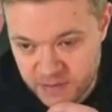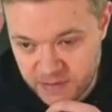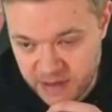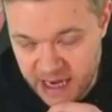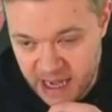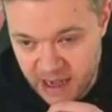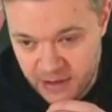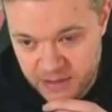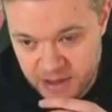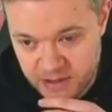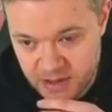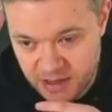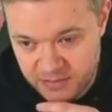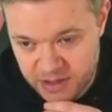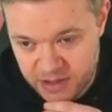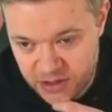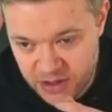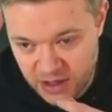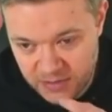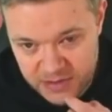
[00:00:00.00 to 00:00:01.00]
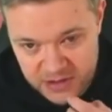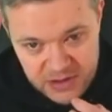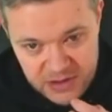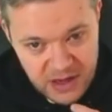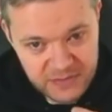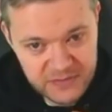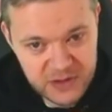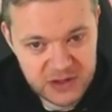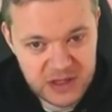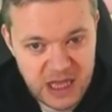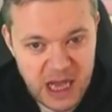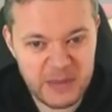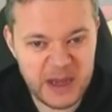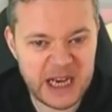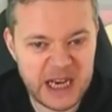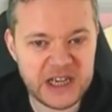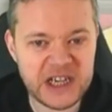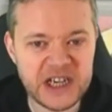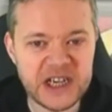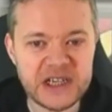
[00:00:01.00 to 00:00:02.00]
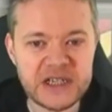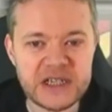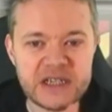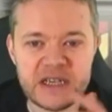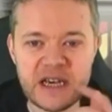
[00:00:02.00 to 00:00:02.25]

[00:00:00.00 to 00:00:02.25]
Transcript: me now. I'm, in, I'm, I'm, I'm just, I'm an idiot.